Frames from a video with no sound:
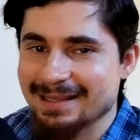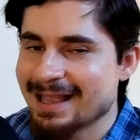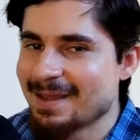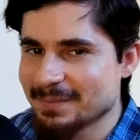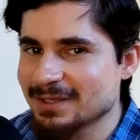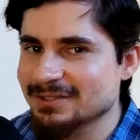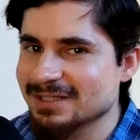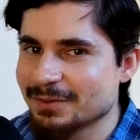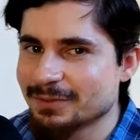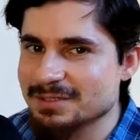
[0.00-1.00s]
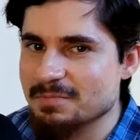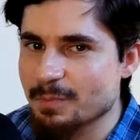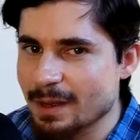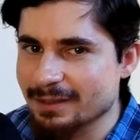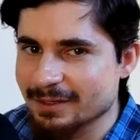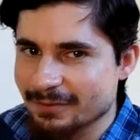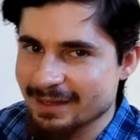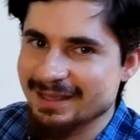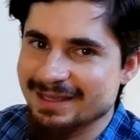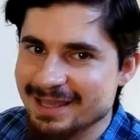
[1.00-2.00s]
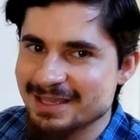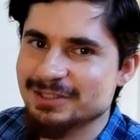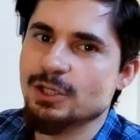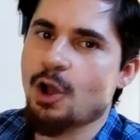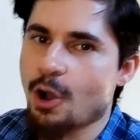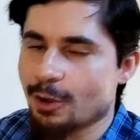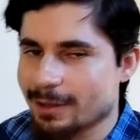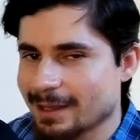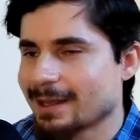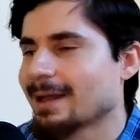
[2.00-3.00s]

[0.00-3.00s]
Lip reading: it, because he was buttering his cock.